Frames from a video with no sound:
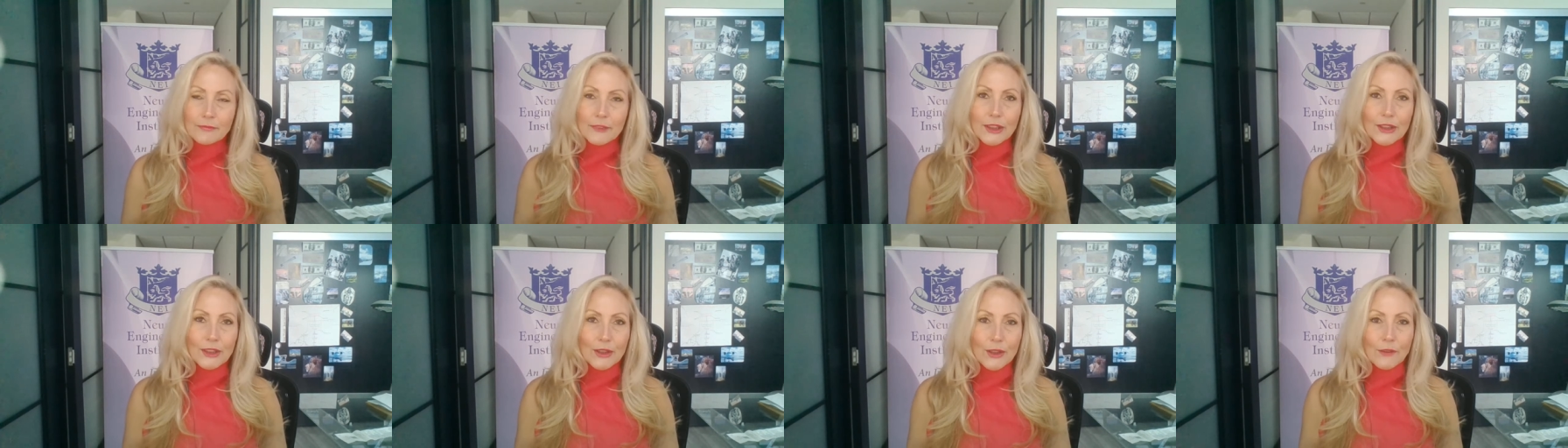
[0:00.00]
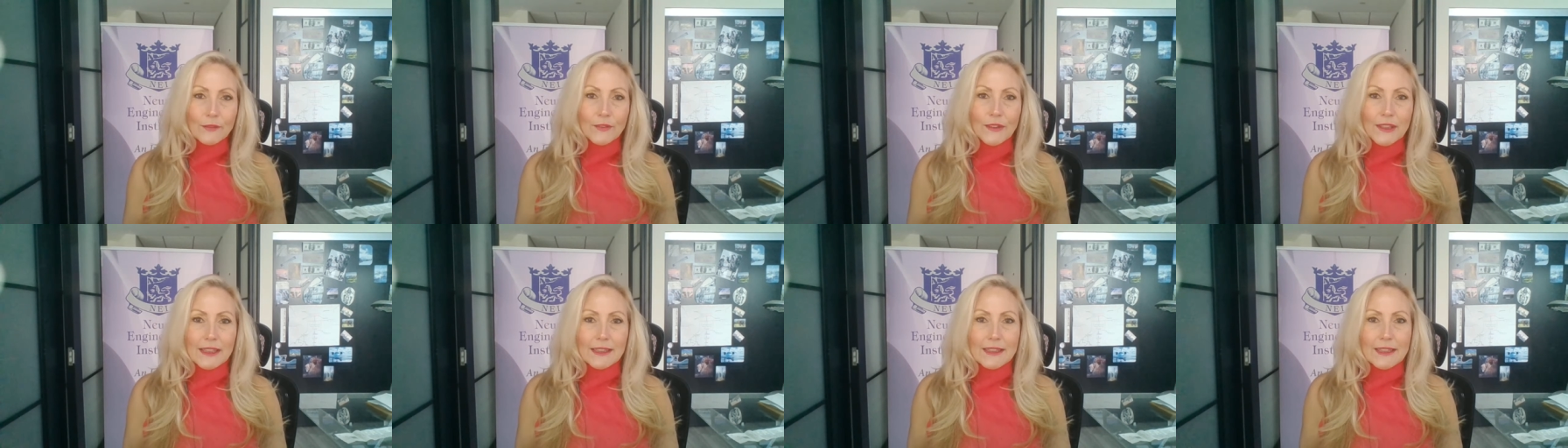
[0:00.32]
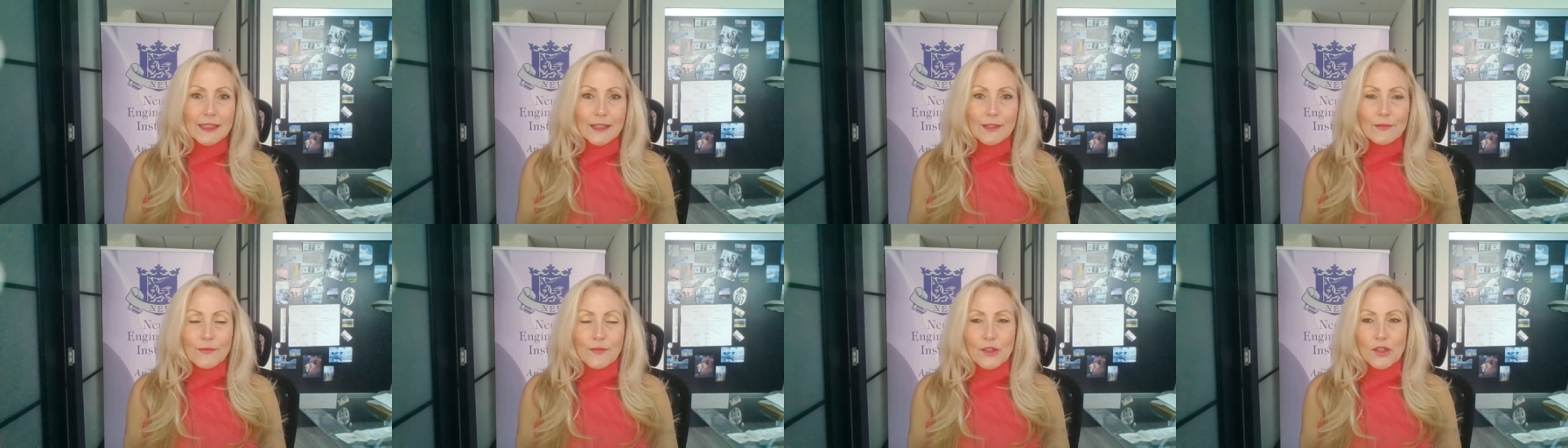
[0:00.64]
you know, if you get
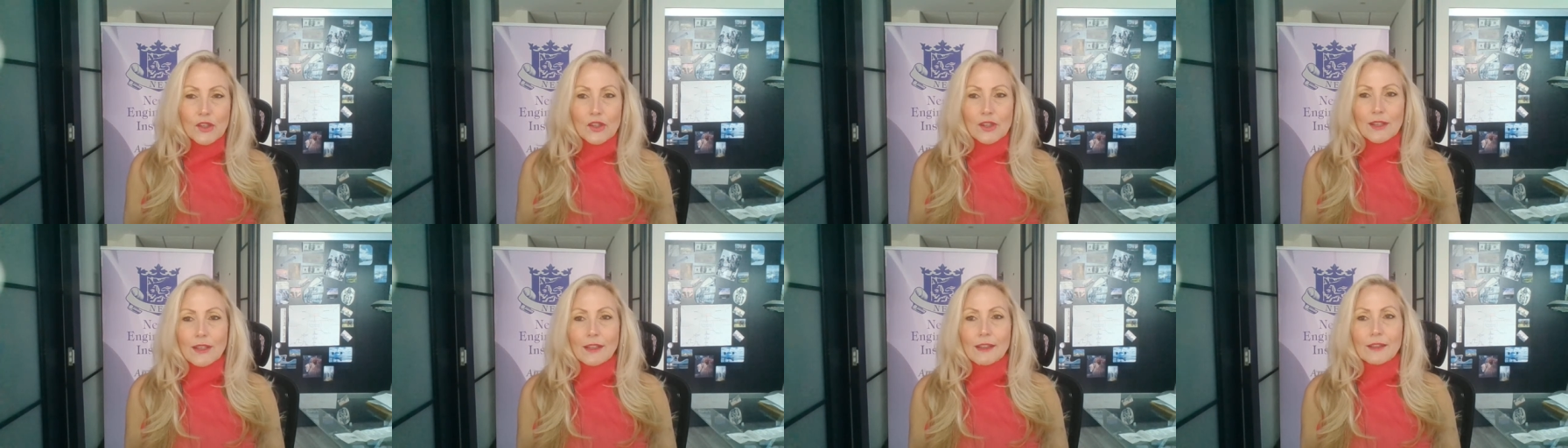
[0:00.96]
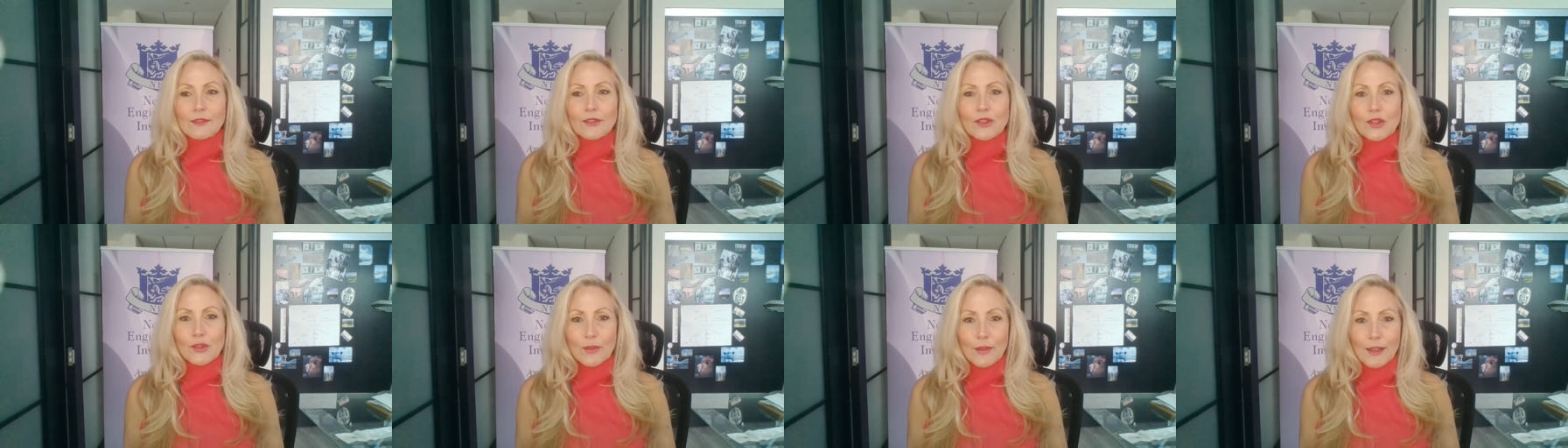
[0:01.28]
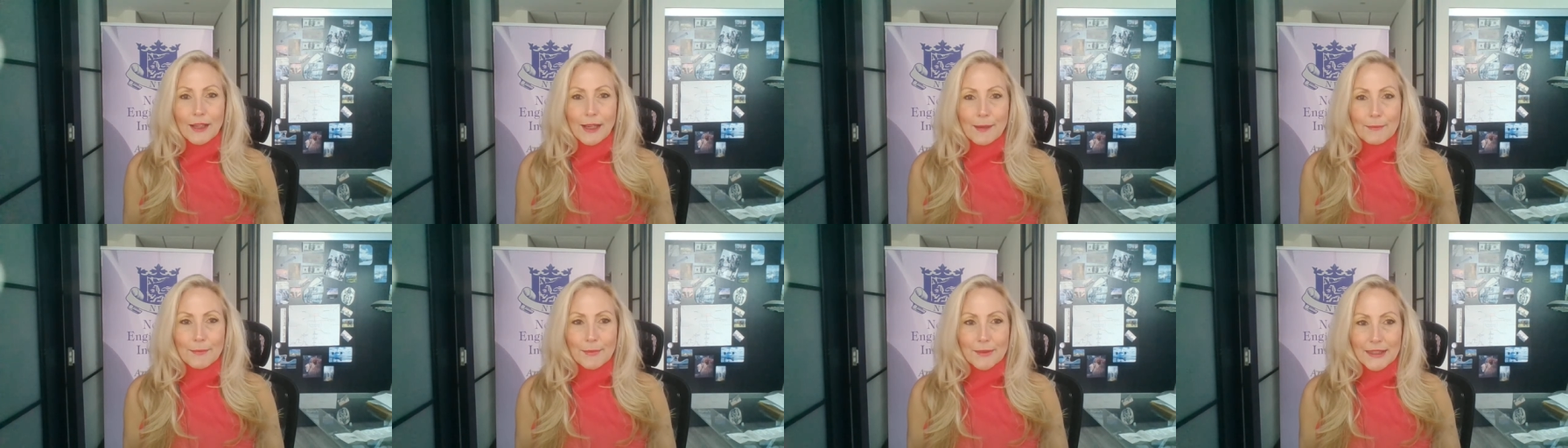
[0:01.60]
this vision of
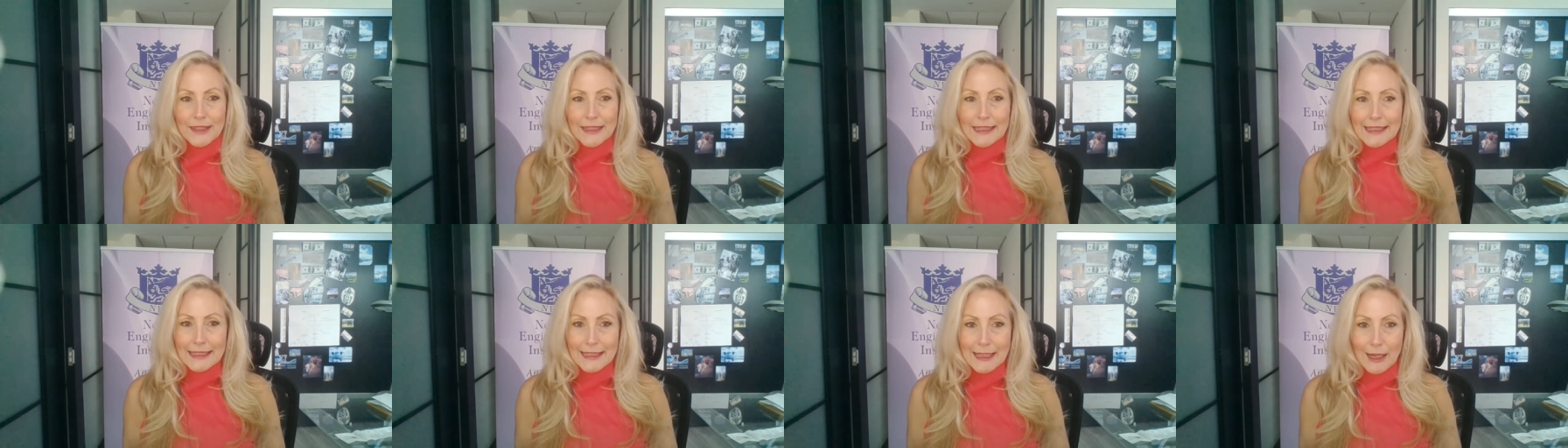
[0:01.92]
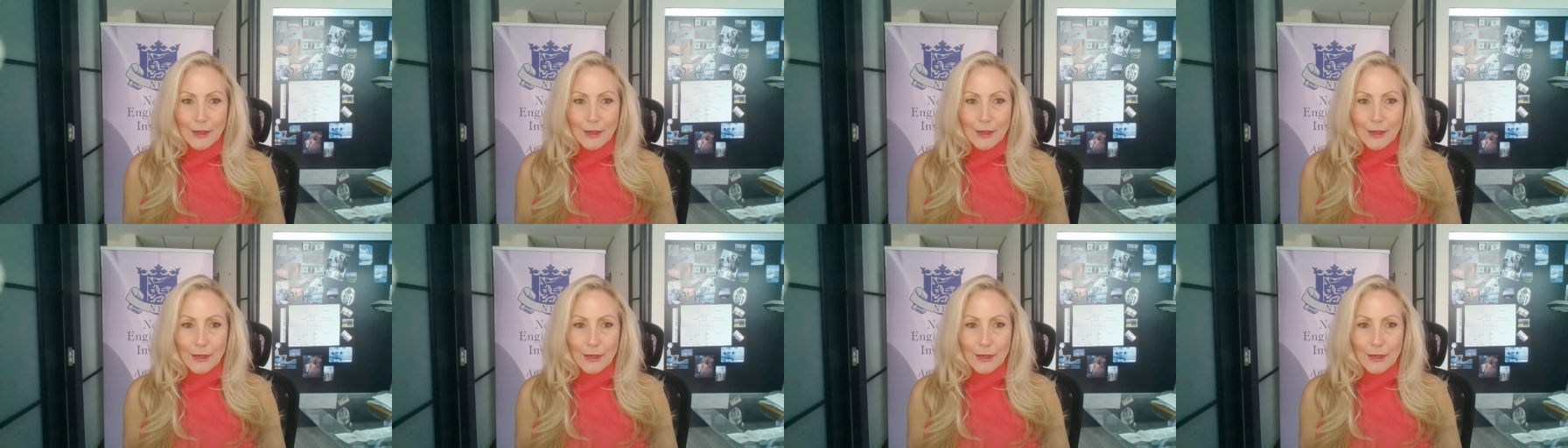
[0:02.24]
showing up at these